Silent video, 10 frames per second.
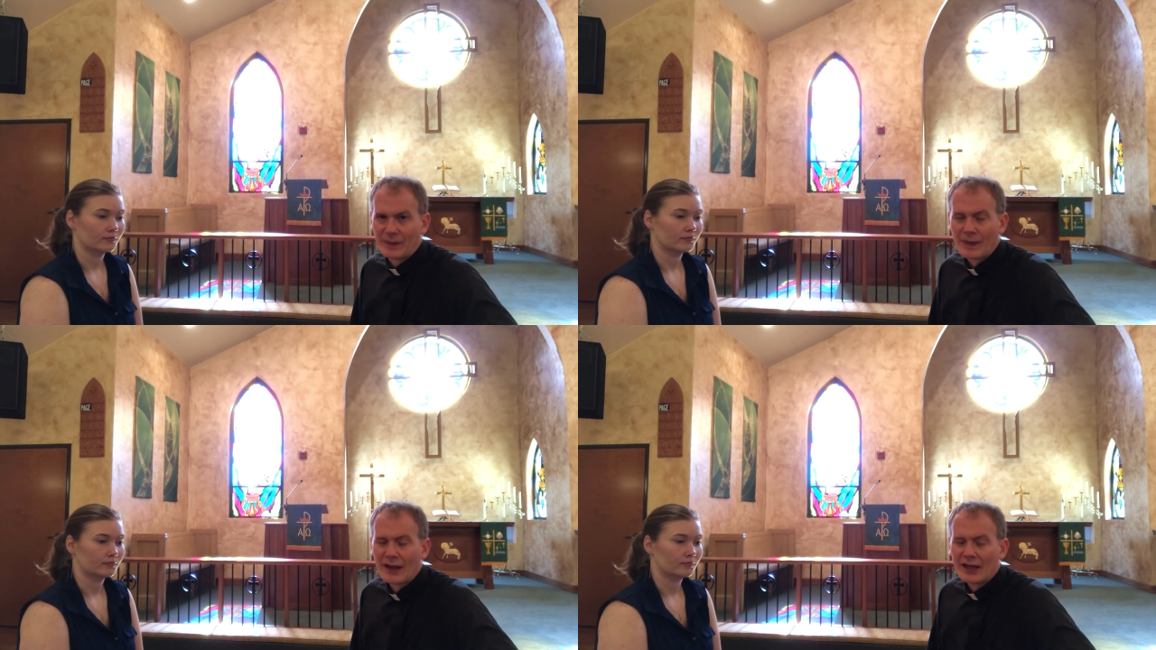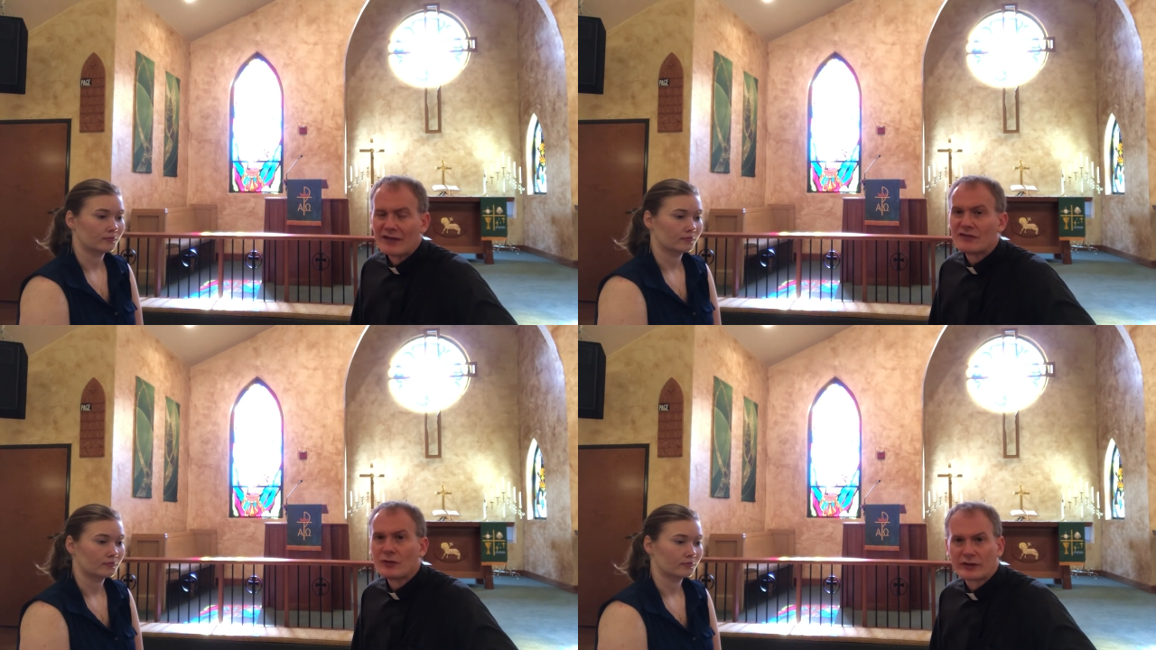Speaker 1: If you
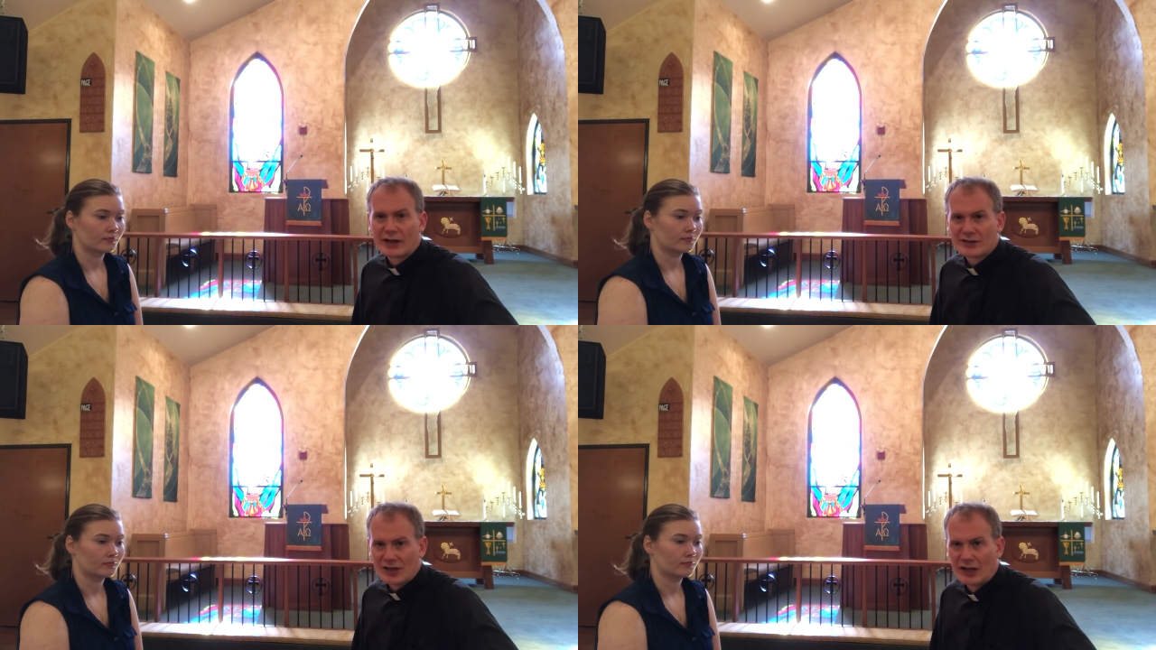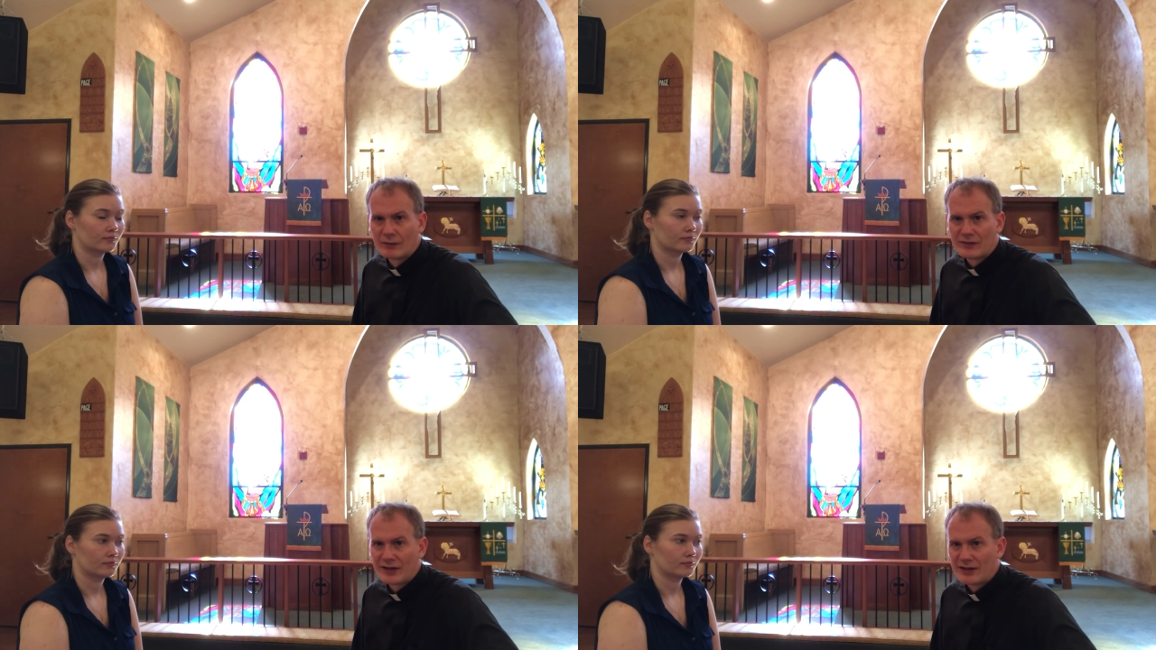would like to help with
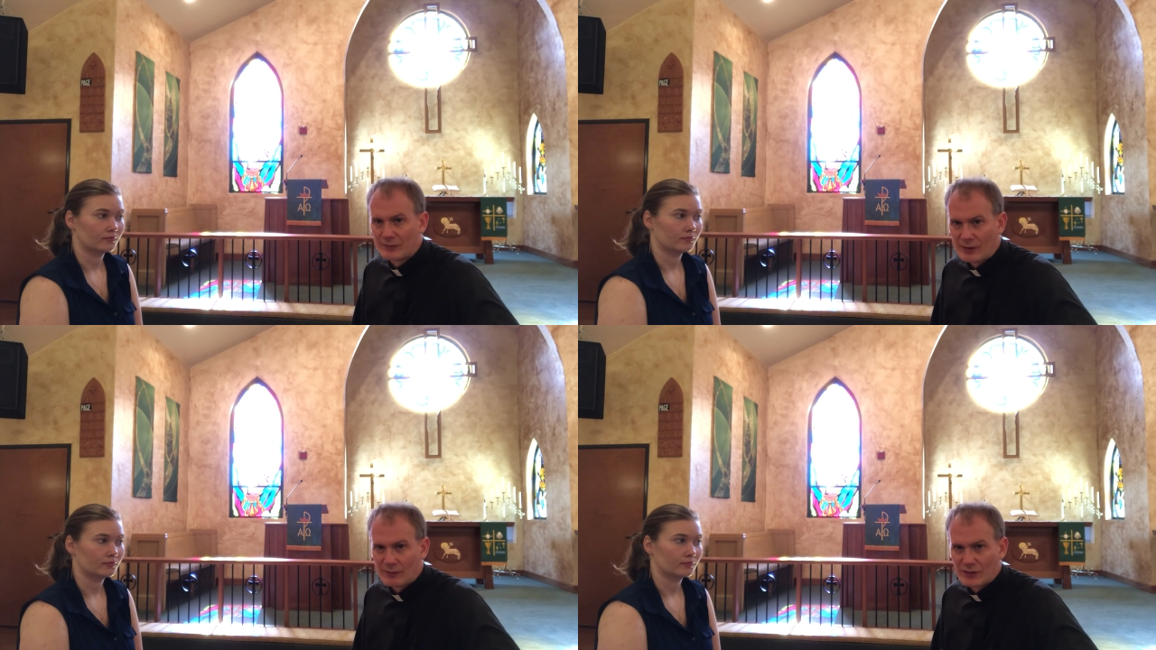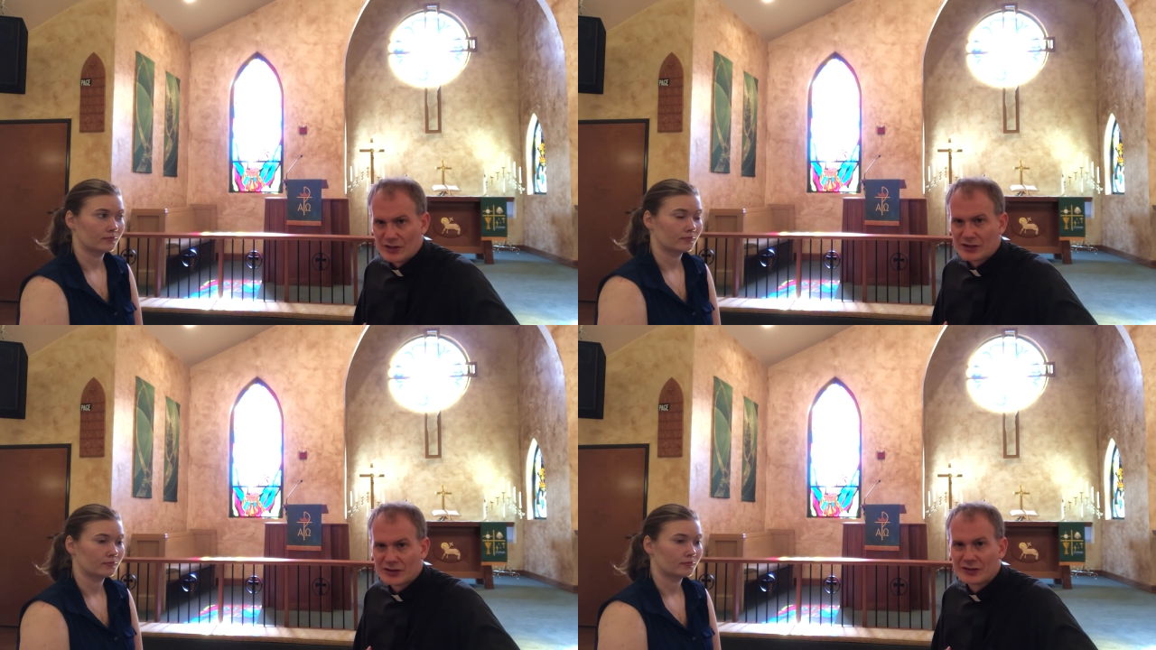any of the
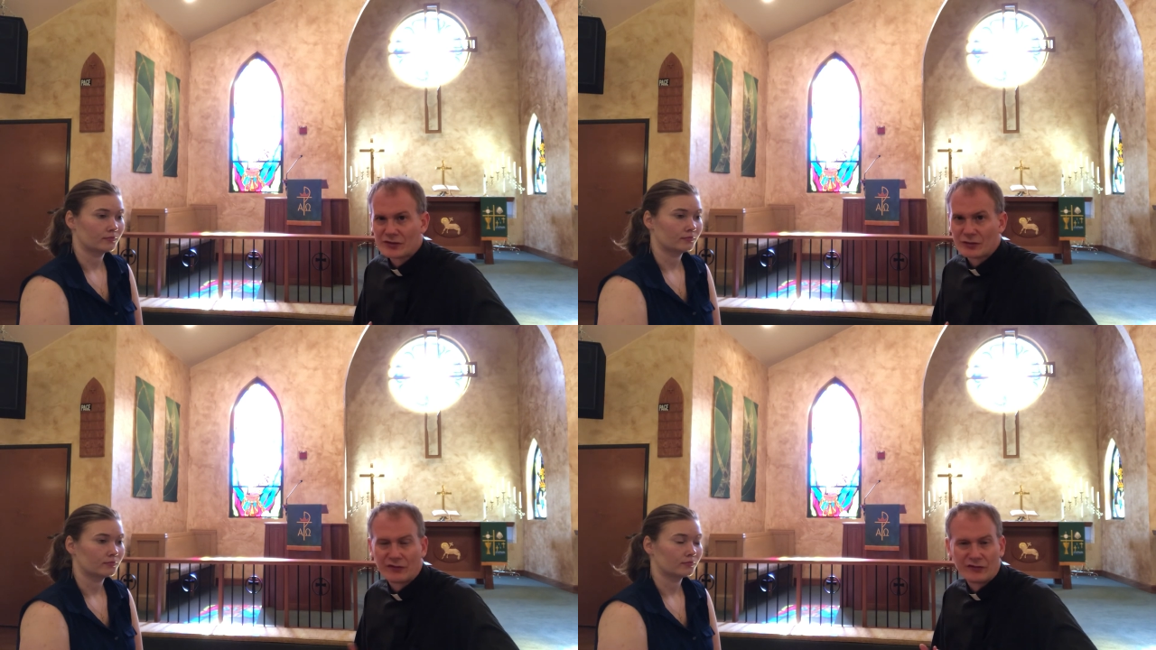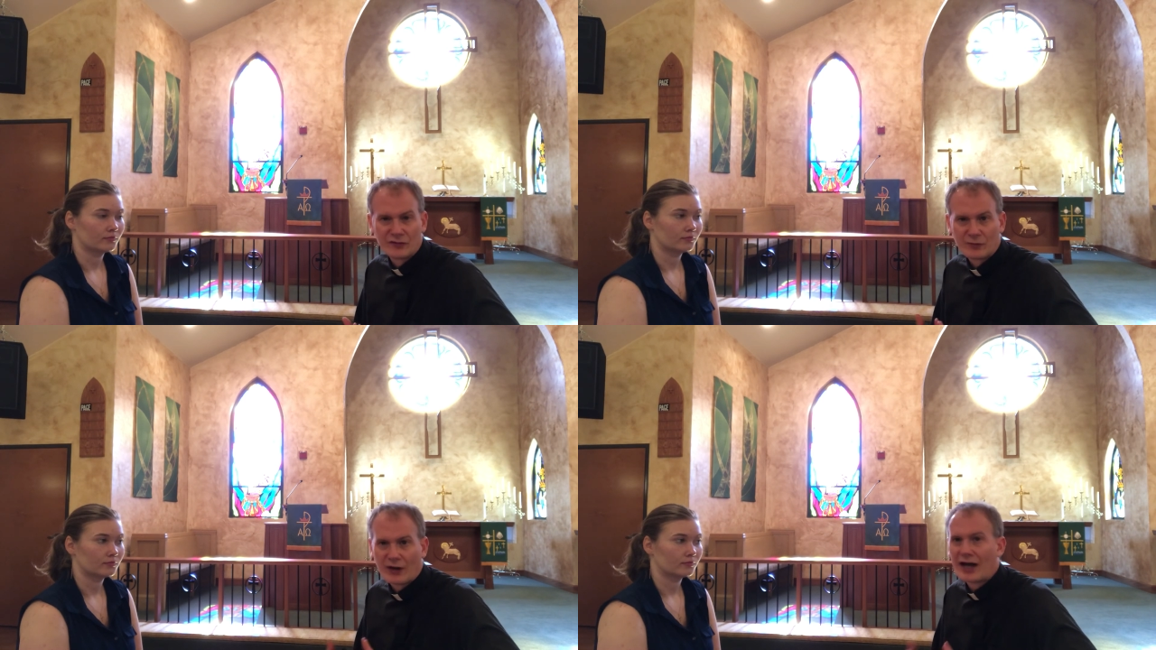preparations, with food
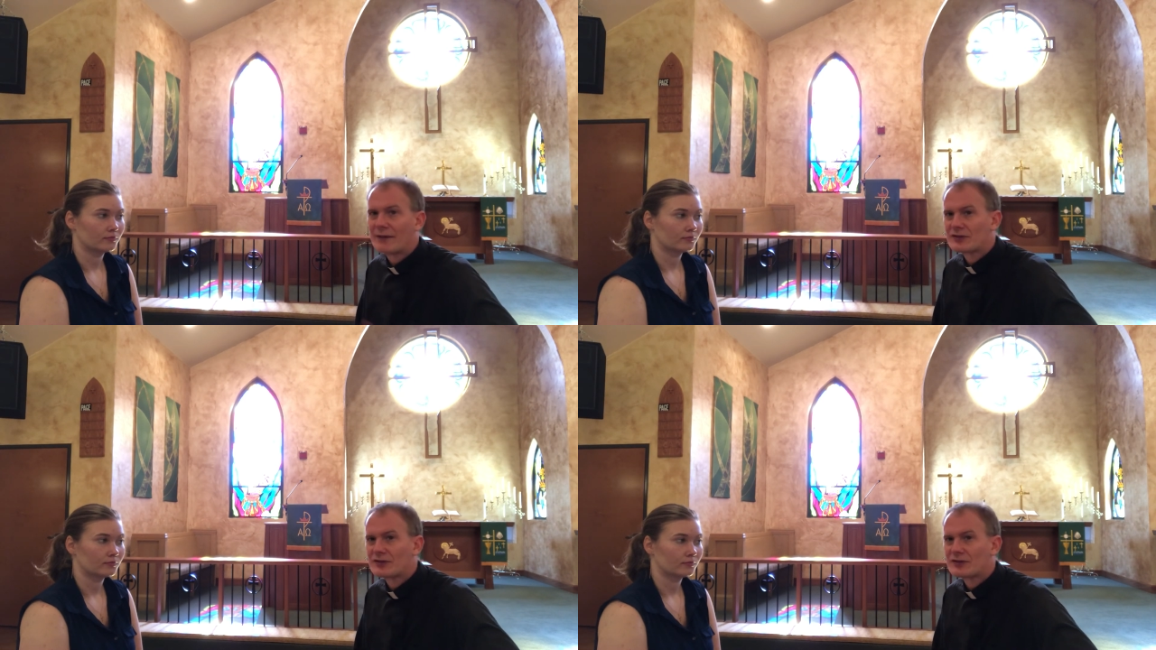perhaps,